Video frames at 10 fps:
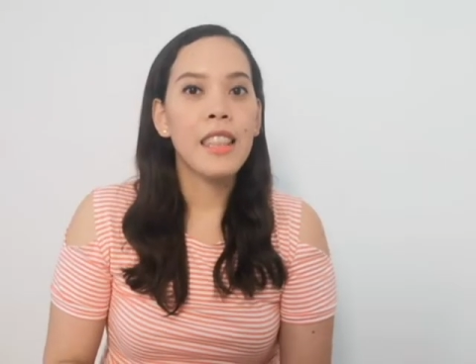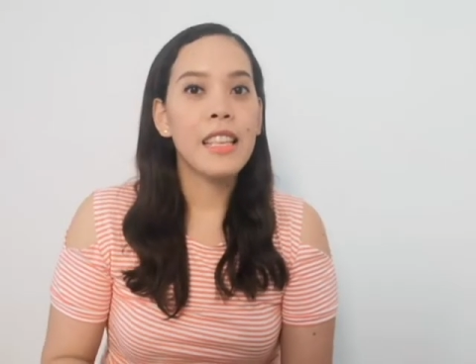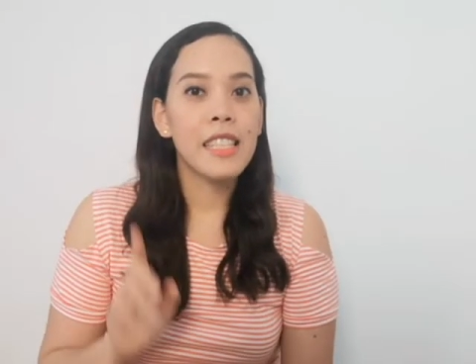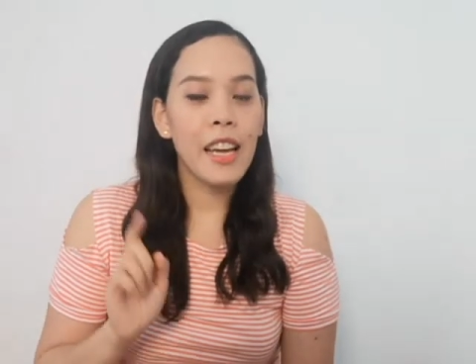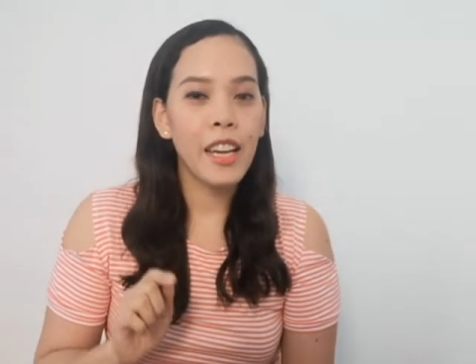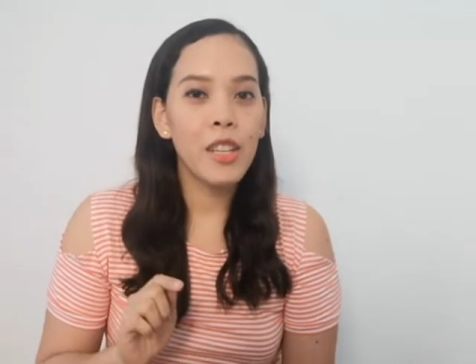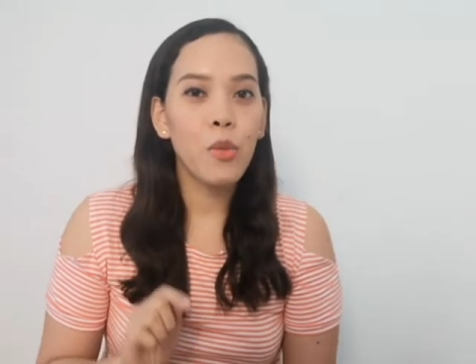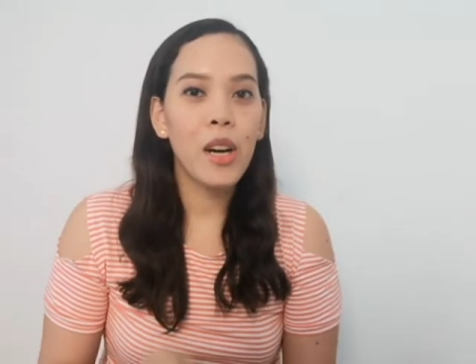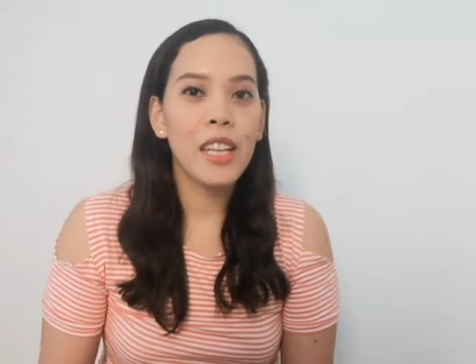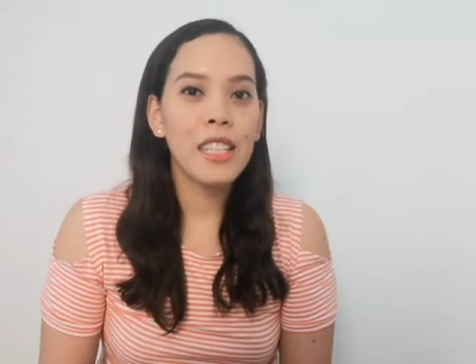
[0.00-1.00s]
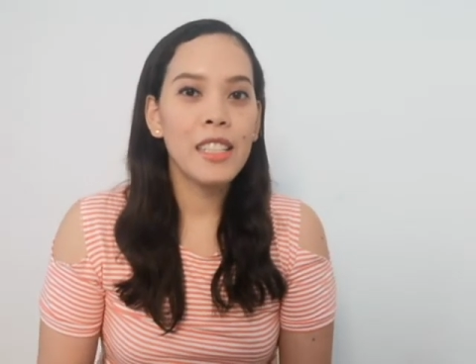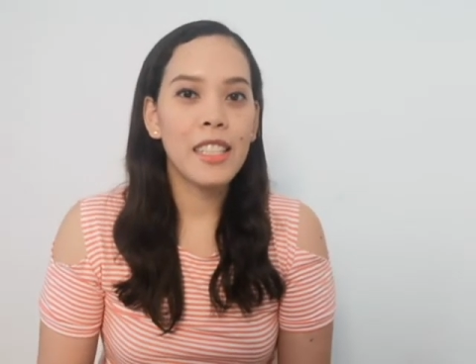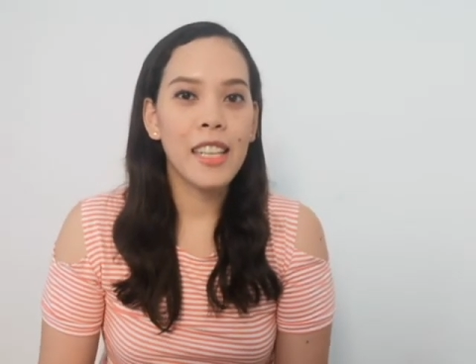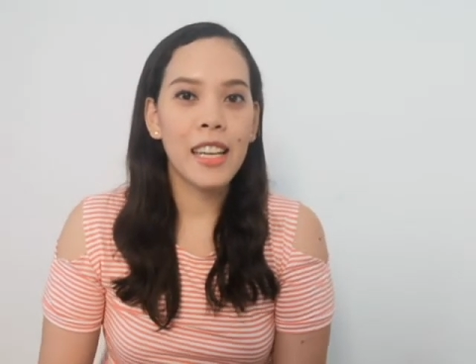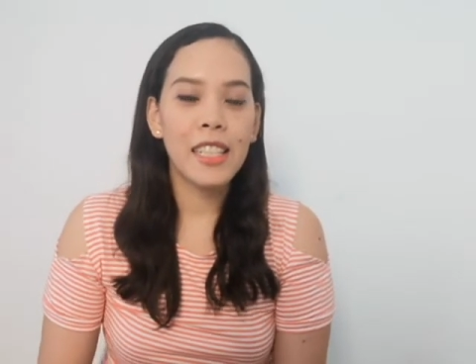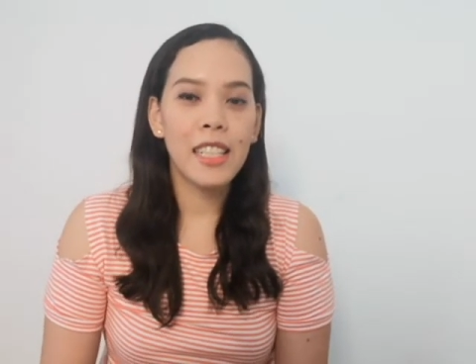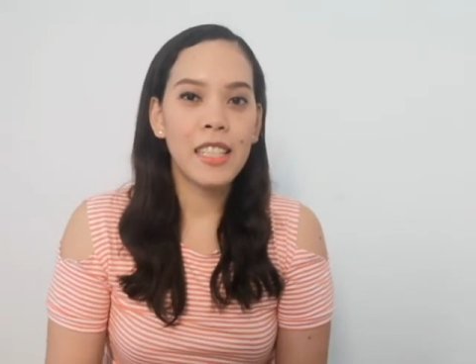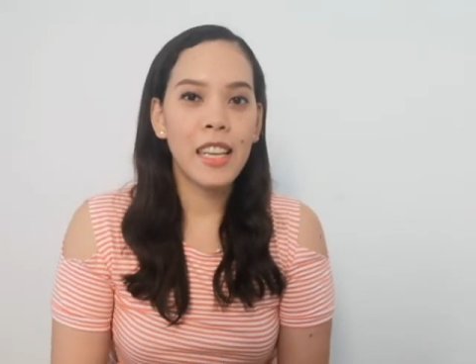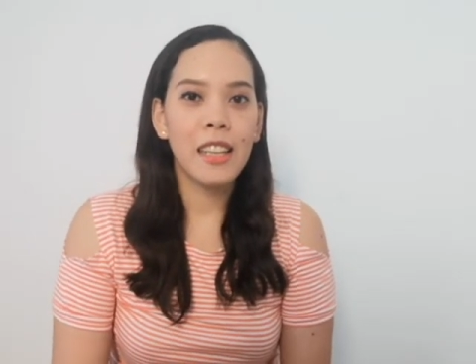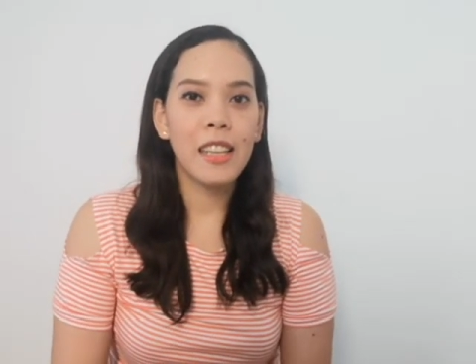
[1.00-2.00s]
The second one, the second detail